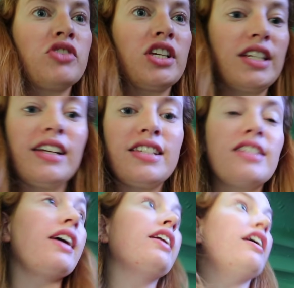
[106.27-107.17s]
just in a
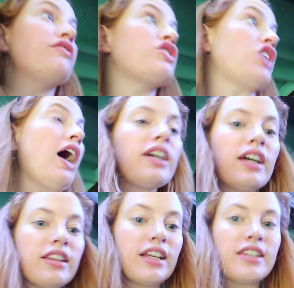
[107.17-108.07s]
state of shock
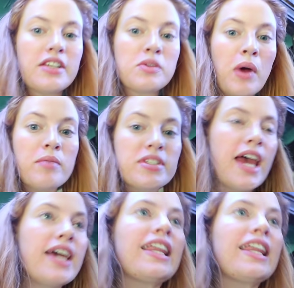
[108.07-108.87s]
that this is where I'm staying.